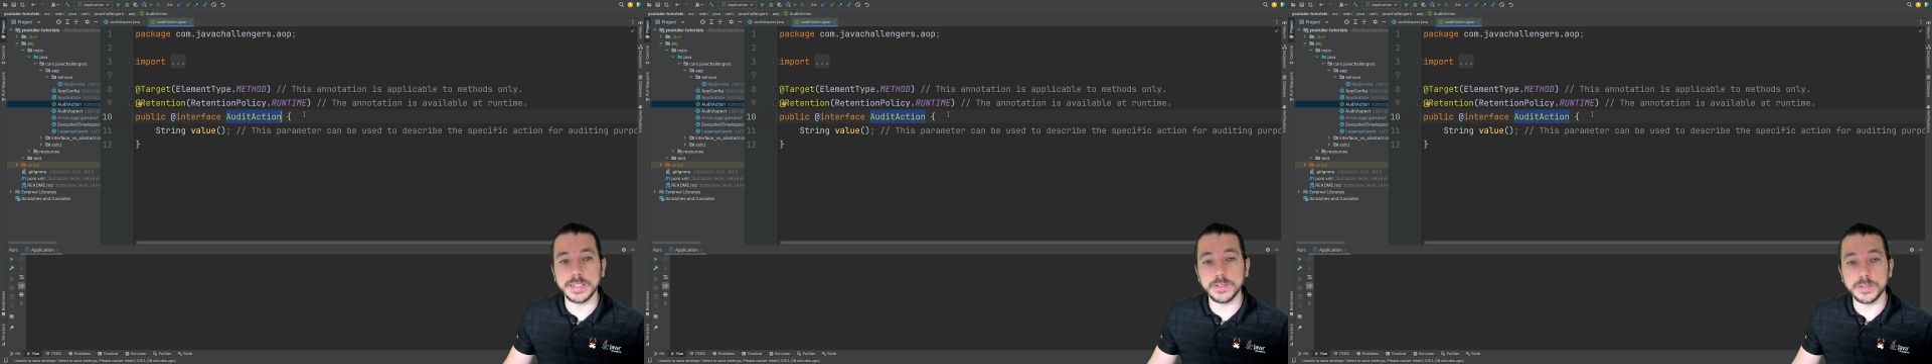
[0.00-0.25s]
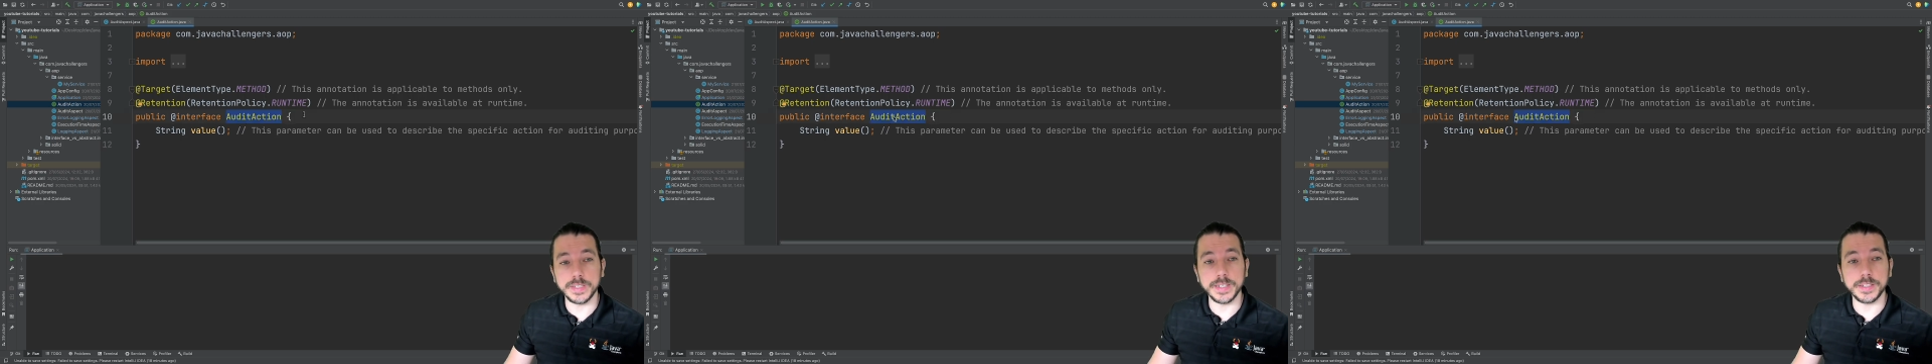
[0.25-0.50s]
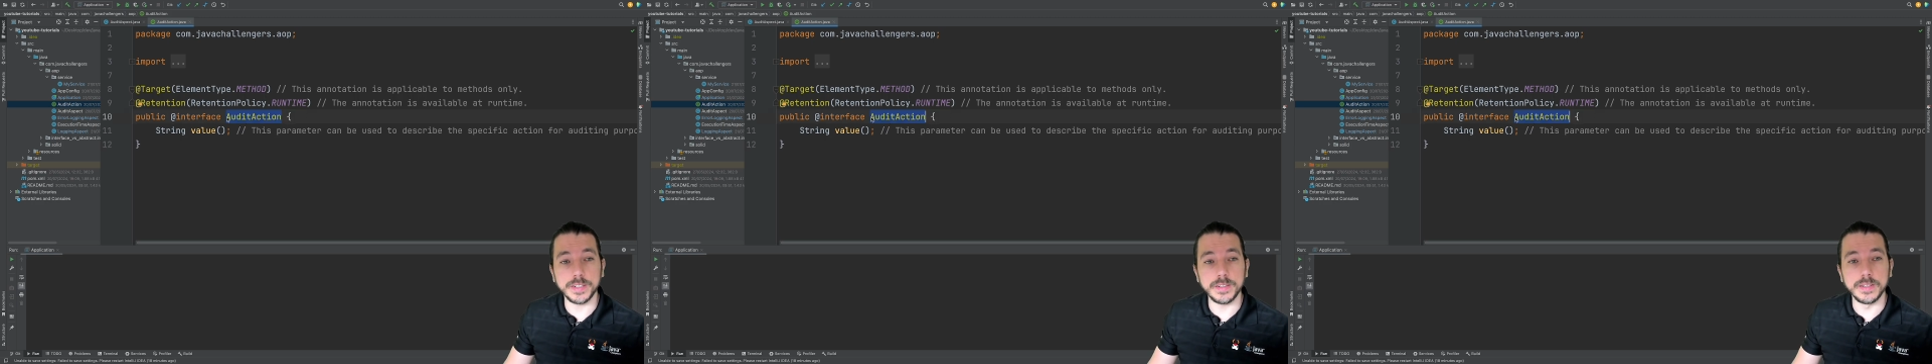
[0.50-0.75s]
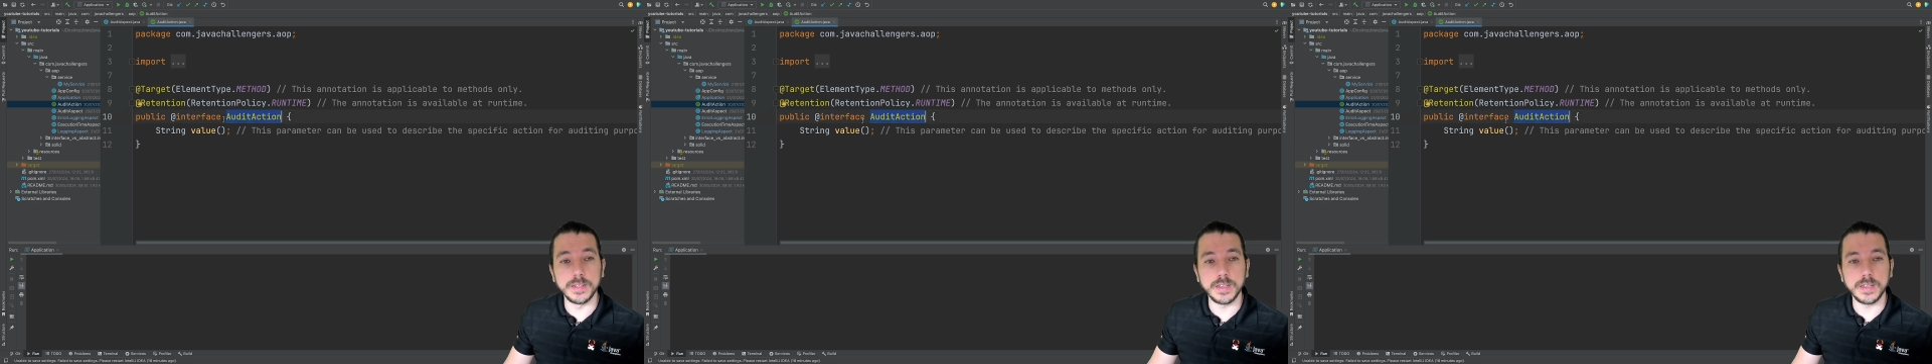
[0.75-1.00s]

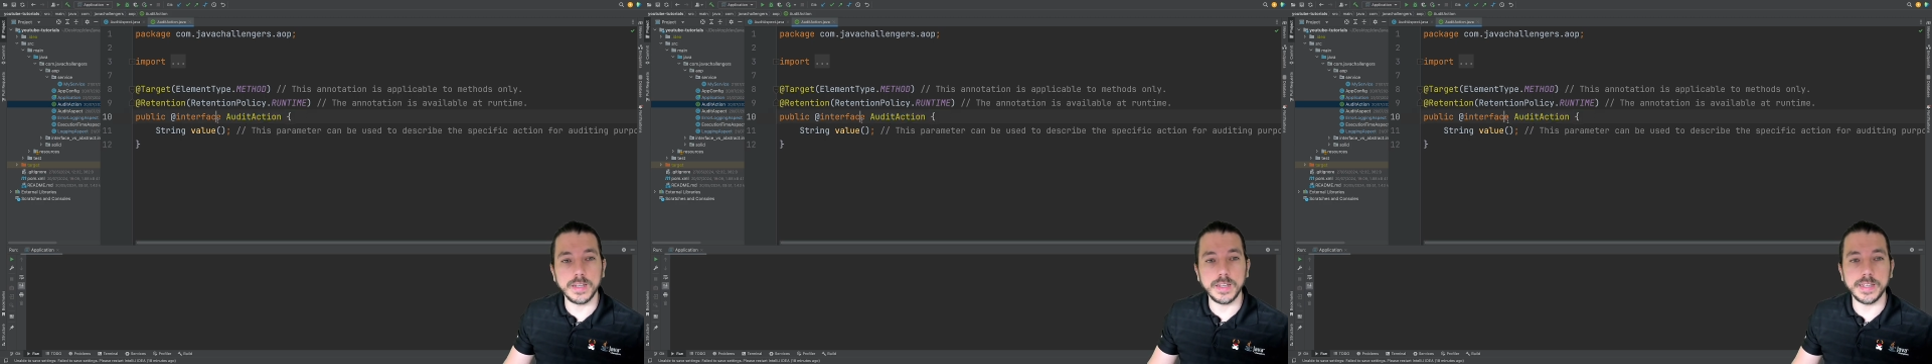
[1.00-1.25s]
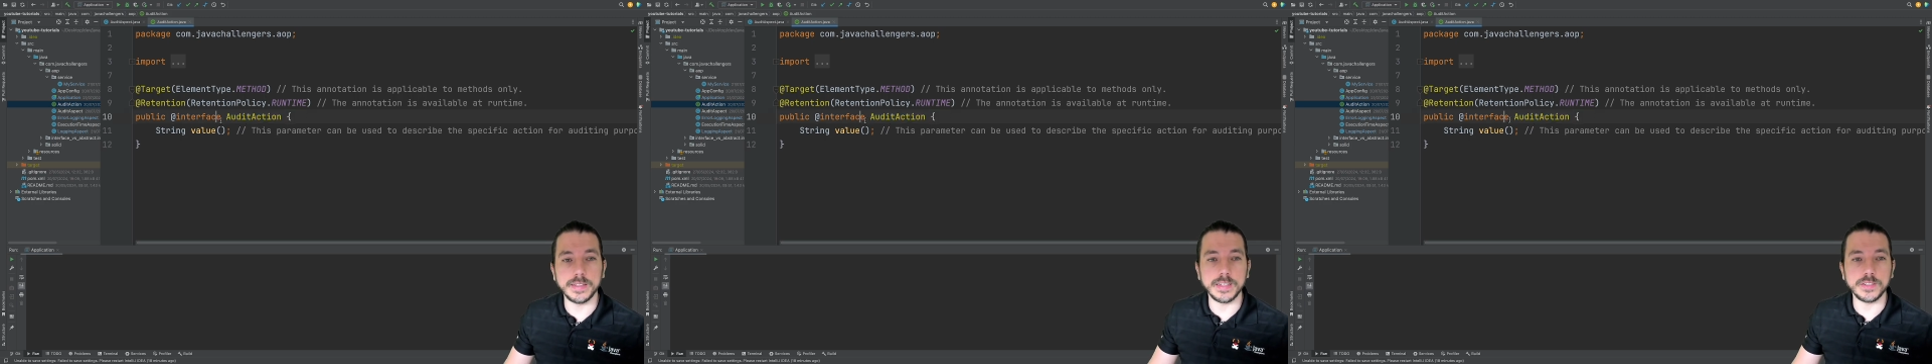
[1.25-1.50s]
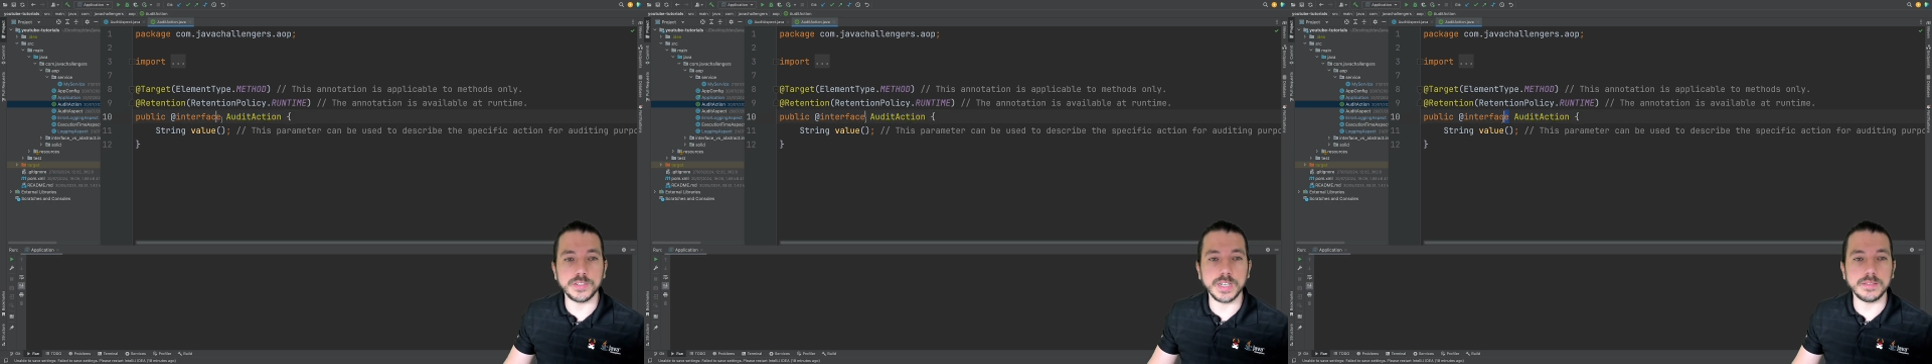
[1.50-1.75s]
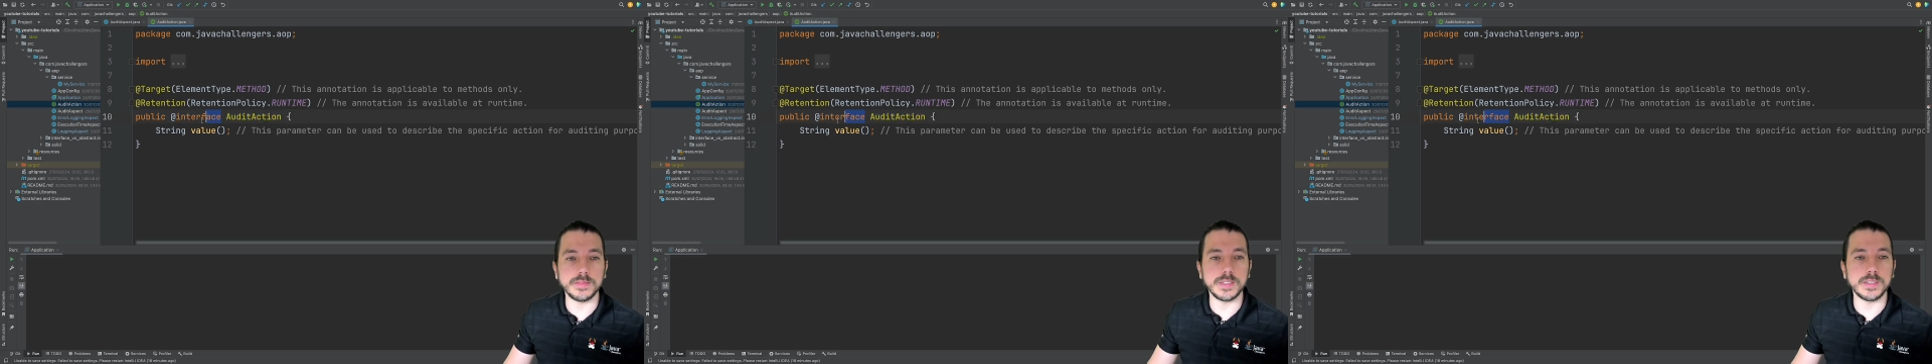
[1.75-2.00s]
annotation. And in
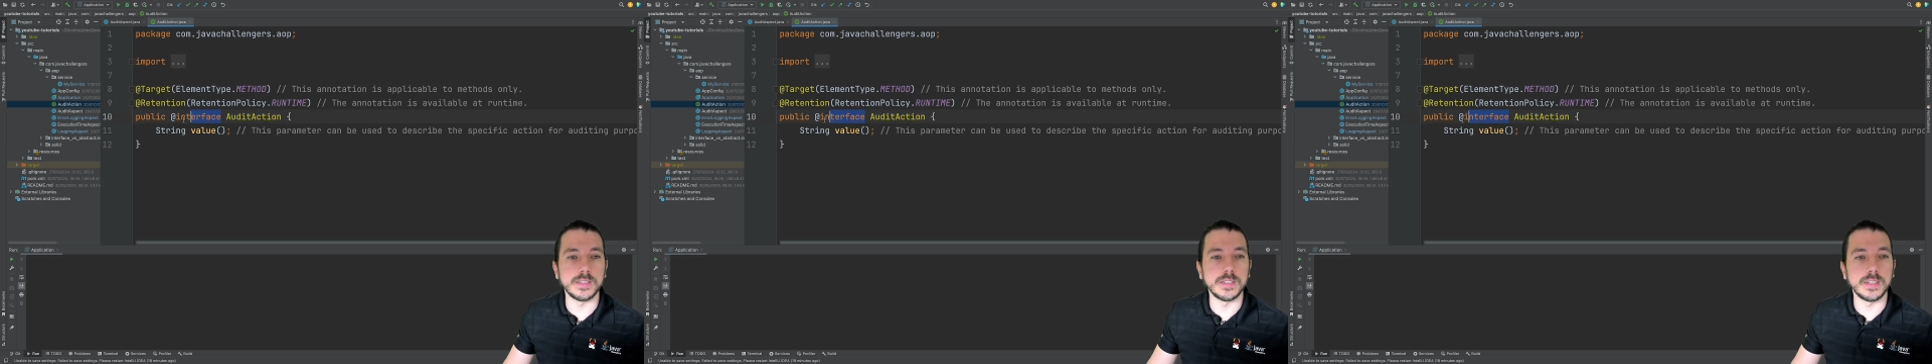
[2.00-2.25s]
Java,